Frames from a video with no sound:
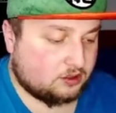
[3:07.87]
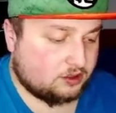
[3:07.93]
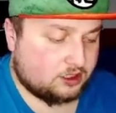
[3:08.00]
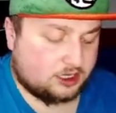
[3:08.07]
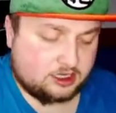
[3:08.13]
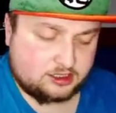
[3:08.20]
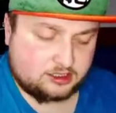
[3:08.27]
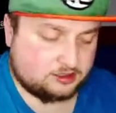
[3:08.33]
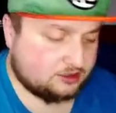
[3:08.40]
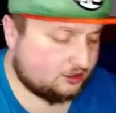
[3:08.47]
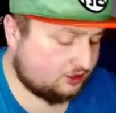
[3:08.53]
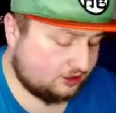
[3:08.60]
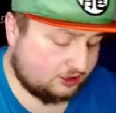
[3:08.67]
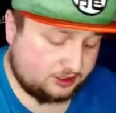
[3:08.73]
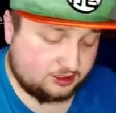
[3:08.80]
Got
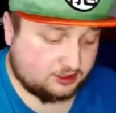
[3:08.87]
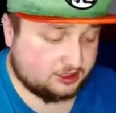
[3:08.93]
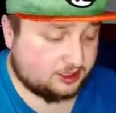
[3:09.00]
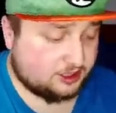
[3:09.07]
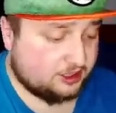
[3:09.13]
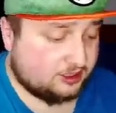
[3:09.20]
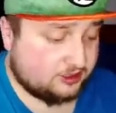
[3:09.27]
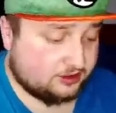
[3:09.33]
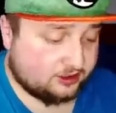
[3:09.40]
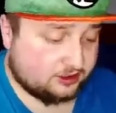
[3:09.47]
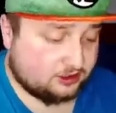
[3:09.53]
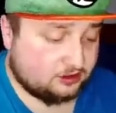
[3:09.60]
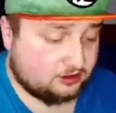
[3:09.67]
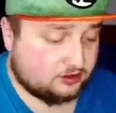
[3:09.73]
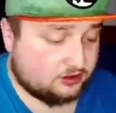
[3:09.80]
these guys.
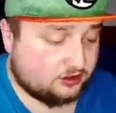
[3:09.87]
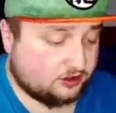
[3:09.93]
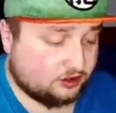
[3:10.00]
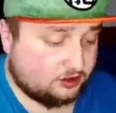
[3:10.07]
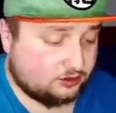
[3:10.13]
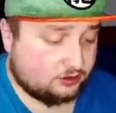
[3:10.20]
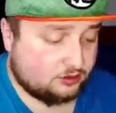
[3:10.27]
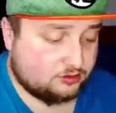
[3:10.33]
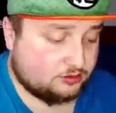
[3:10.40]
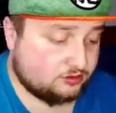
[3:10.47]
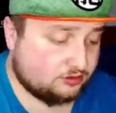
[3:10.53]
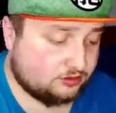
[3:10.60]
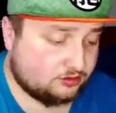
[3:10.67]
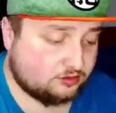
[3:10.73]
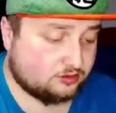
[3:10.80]
Got Luxio.
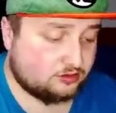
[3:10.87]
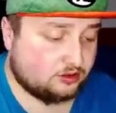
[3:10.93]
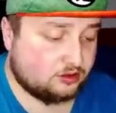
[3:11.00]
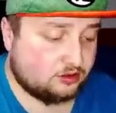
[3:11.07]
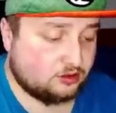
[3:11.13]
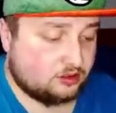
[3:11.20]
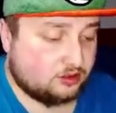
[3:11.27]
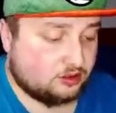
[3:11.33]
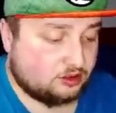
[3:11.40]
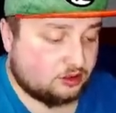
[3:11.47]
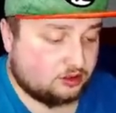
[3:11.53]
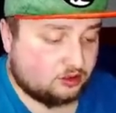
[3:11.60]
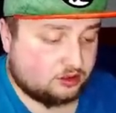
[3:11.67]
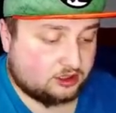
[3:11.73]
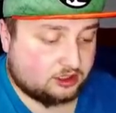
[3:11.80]

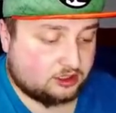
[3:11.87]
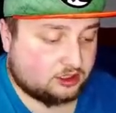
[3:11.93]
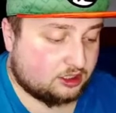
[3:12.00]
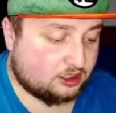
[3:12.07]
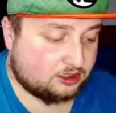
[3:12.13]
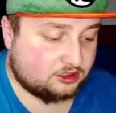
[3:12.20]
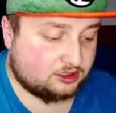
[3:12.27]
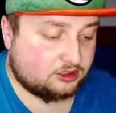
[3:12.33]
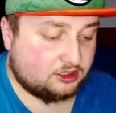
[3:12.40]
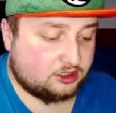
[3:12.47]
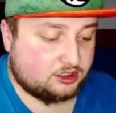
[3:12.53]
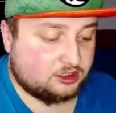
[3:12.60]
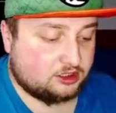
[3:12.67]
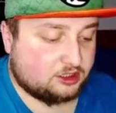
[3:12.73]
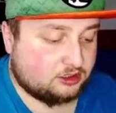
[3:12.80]
Got
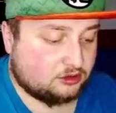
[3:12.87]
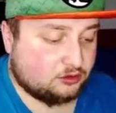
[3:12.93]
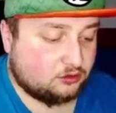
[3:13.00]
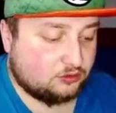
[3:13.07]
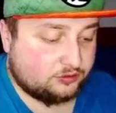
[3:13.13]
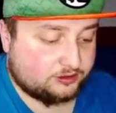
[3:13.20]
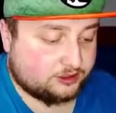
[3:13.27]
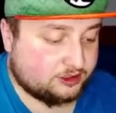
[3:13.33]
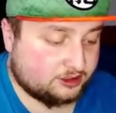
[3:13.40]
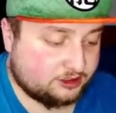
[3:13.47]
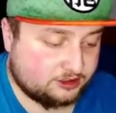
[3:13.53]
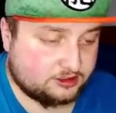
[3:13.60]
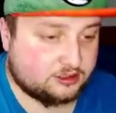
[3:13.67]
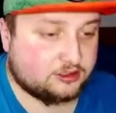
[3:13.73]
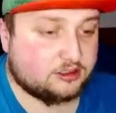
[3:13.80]
Cottonee. Got
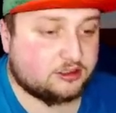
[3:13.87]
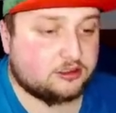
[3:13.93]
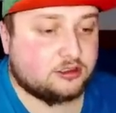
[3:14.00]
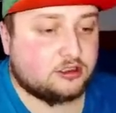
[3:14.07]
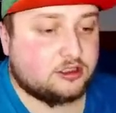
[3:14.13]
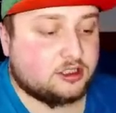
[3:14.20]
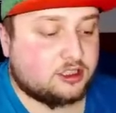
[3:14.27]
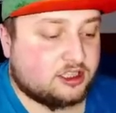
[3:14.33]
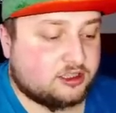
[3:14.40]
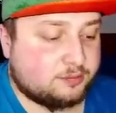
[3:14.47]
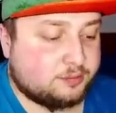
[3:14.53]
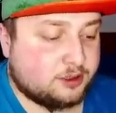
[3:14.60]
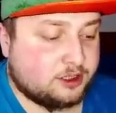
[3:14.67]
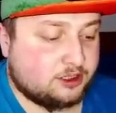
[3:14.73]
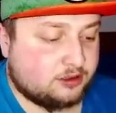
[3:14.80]
Kufent. Got
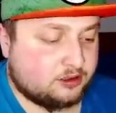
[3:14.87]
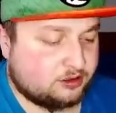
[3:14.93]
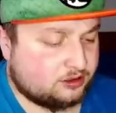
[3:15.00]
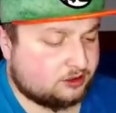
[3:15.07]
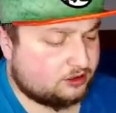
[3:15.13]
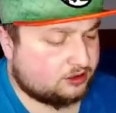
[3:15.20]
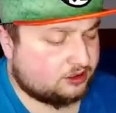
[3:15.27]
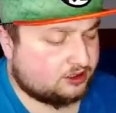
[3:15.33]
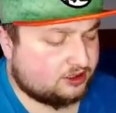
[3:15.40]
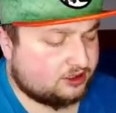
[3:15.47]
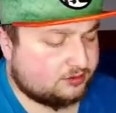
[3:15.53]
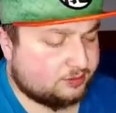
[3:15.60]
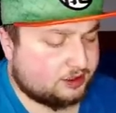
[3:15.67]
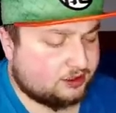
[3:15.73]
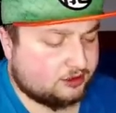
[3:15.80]
Spinner. Uh, it's
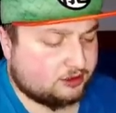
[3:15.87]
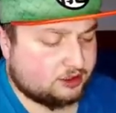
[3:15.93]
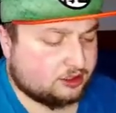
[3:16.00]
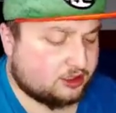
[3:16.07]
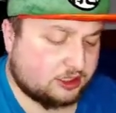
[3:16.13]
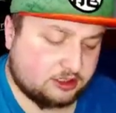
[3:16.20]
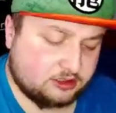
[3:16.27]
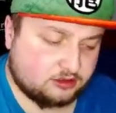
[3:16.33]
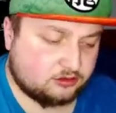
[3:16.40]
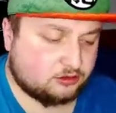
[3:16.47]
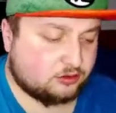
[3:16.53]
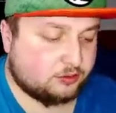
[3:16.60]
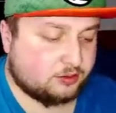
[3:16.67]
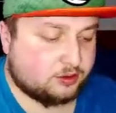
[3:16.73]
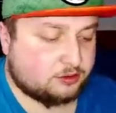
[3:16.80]
Spinner. I don't
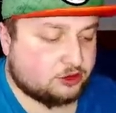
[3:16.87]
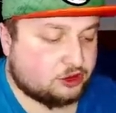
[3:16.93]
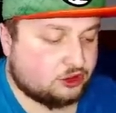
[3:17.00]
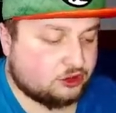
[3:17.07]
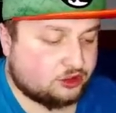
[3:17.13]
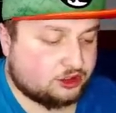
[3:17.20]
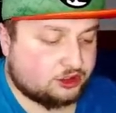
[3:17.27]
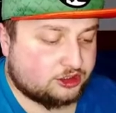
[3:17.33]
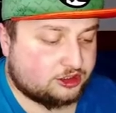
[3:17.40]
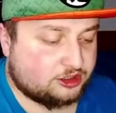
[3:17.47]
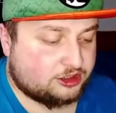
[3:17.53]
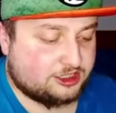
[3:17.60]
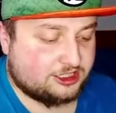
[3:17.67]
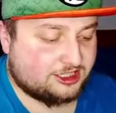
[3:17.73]
remember. Shuto.